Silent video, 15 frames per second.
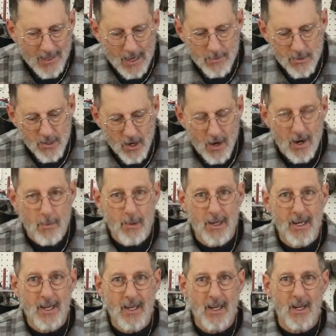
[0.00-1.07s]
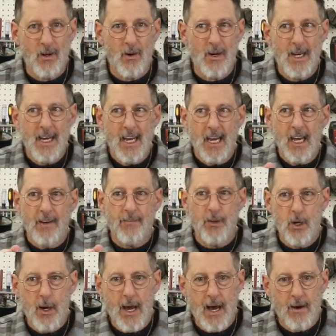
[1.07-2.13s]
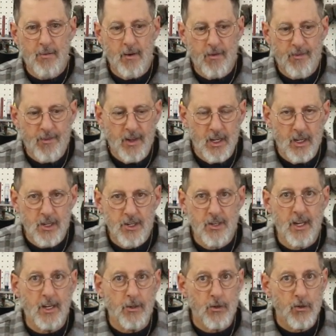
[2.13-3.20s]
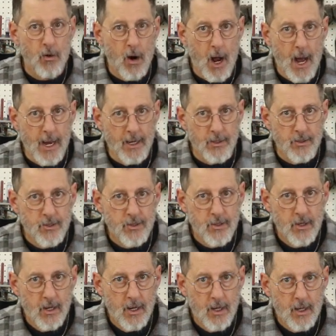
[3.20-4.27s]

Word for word: I'm sorry, but it, you know, if you have a finish that dries,